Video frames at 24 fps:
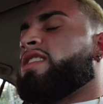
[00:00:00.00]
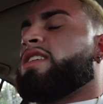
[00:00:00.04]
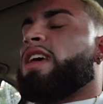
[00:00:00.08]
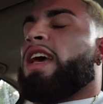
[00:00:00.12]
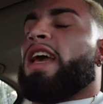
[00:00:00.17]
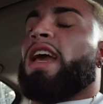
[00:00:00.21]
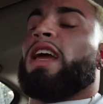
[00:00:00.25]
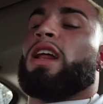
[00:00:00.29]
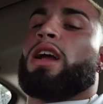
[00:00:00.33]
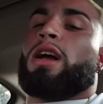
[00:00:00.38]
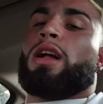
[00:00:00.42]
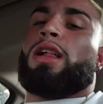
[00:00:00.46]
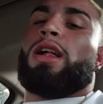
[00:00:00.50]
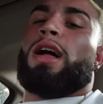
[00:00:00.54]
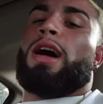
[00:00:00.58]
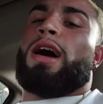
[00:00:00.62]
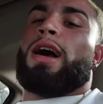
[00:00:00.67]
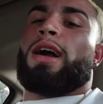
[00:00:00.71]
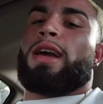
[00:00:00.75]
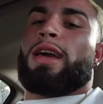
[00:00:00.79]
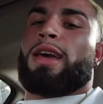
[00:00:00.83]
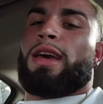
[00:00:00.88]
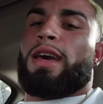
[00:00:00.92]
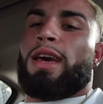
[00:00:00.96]
it's 8
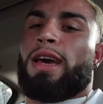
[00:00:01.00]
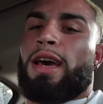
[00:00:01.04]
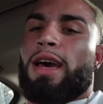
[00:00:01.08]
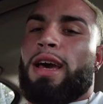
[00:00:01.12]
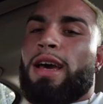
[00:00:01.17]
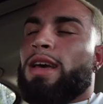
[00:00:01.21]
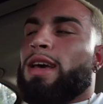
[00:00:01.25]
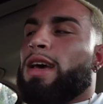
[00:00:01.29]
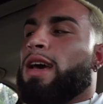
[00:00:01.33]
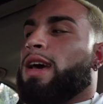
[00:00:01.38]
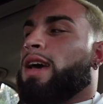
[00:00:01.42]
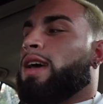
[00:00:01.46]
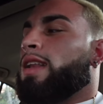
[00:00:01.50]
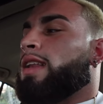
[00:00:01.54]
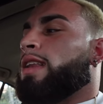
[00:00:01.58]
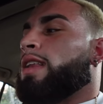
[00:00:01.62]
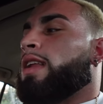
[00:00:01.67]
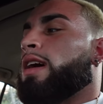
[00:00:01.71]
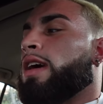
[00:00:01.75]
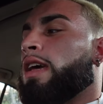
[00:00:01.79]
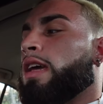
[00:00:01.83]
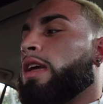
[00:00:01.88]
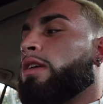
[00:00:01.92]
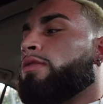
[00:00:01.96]
o'clock at
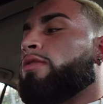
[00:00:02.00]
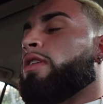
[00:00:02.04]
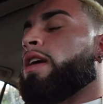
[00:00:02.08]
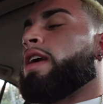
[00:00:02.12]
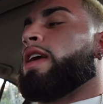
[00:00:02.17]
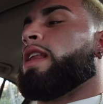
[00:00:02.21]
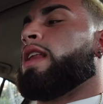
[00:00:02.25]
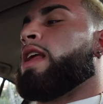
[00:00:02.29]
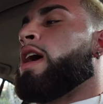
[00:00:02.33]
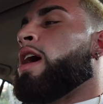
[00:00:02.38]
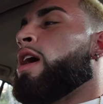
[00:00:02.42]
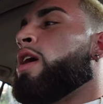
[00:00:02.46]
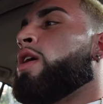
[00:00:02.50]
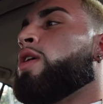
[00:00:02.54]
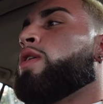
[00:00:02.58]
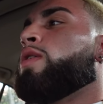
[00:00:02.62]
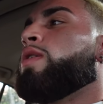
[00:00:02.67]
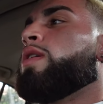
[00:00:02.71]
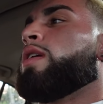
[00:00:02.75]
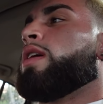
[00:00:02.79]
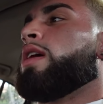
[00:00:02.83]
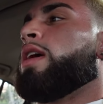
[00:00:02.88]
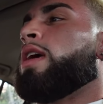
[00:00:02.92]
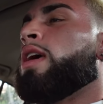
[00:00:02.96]
night right
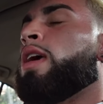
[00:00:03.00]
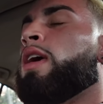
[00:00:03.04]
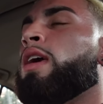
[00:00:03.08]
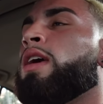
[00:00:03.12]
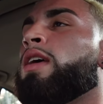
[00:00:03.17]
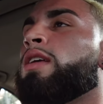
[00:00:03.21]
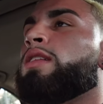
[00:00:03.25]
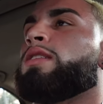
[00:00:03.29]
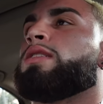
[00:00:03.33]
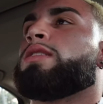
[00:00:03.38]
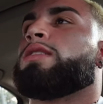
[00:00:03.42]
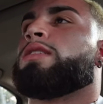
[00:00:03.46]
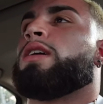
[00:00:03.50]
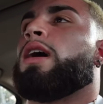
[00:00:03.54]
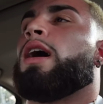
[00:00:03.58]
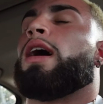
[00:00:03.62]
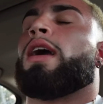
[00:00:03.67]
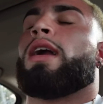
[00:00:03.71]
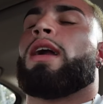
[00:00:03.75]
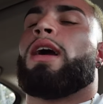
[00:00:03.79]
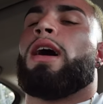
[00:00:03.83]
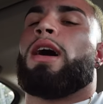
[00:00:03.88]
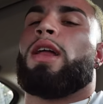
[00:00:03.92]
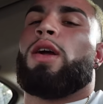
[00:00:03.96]
now and
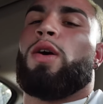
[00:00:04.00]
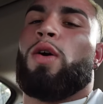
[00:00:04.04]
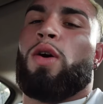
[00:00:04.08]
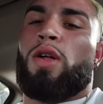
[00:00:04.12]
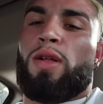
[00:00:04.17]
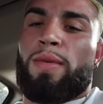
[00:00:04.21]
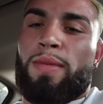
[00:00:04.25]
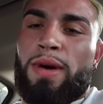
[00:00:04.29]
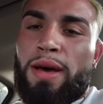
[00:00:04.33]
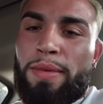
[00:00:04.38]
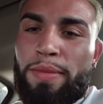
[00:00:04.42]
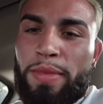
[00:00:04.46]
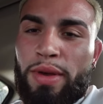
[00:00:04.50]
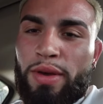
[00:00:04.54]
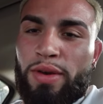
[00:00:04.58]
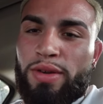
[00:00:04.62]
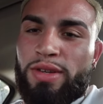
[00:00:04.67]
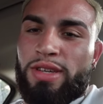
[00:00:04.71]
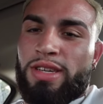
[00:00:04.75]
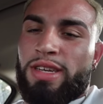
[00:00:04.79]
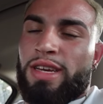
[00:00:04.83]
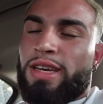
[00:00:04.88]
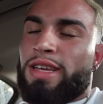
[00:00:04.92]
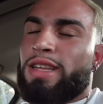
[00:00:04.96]
I got all of my
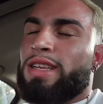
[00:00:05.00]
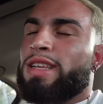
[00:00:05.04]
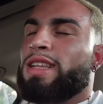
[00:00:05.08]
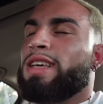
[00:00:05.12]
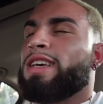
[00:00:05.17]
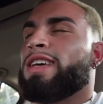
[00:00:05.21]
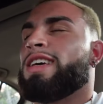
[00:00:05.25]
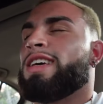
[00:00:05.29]
meals in